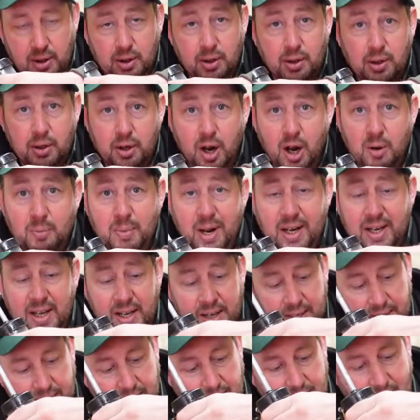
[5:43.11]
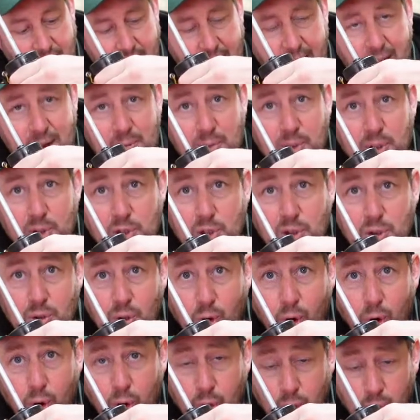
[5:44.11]
no matter how much
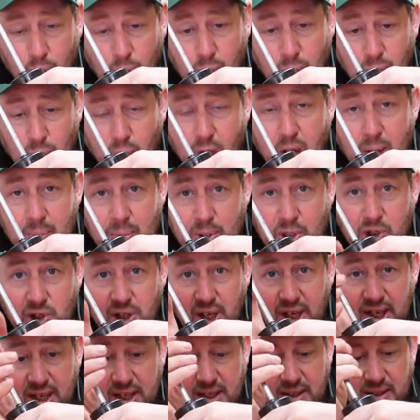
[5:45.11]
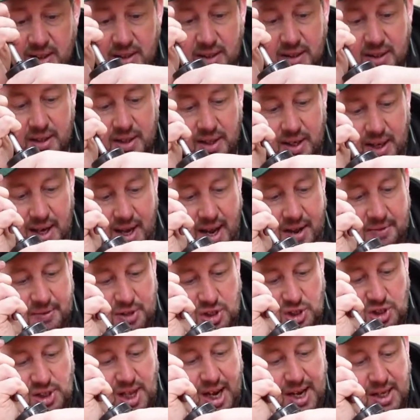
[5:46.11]
oil a machine ever
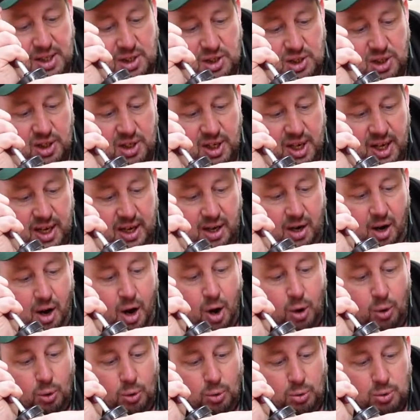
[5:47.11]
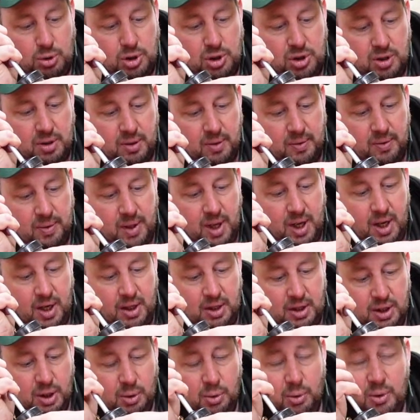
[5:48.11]
states that it holds,
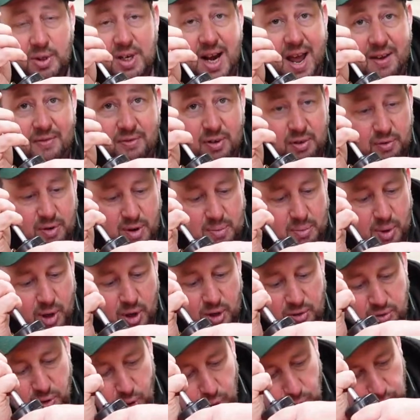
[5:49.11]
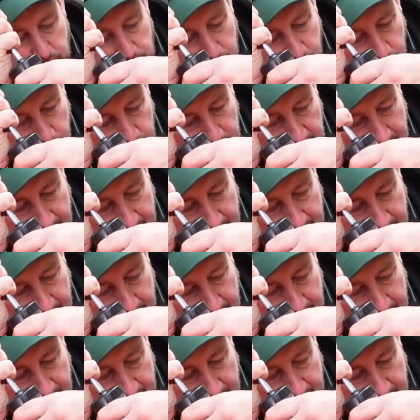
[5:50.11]
you'll never remove all the oil